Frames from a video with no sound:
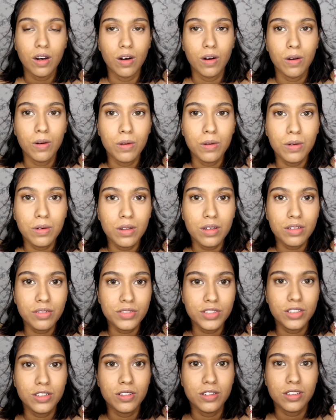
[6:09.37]
all
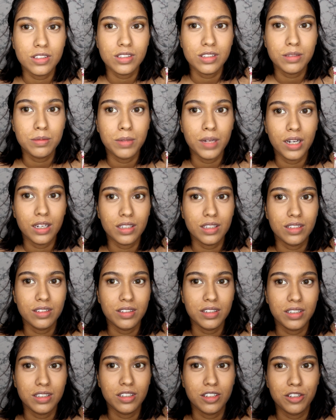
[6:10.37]
of the dogs are barking
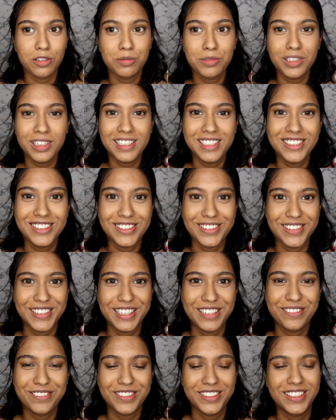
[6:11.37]
right now. I'm really
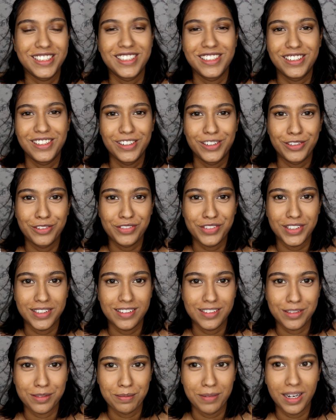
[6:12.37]
sorry if you hear a lot of
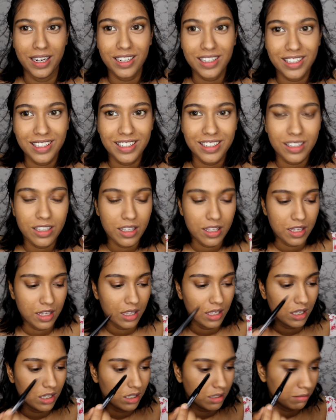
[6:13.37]
dogs barking,
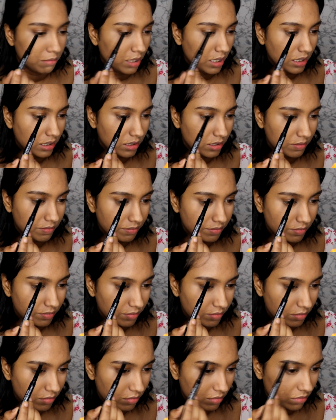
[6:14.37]
but
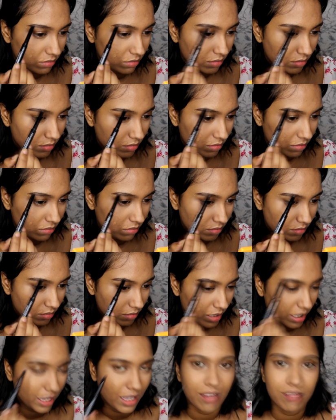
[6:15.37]

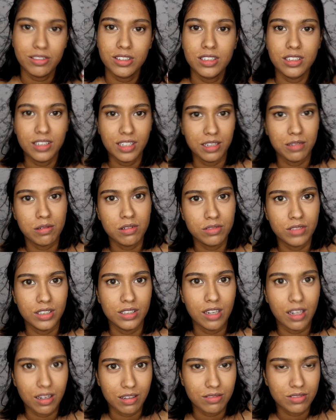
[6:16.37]
they're having the time of
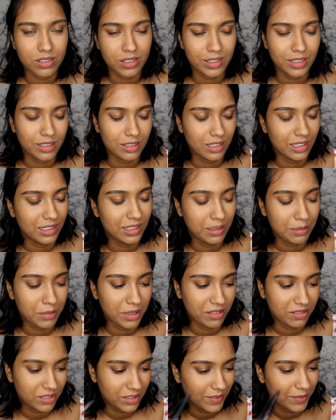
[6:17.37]
their lives, right? Let them out.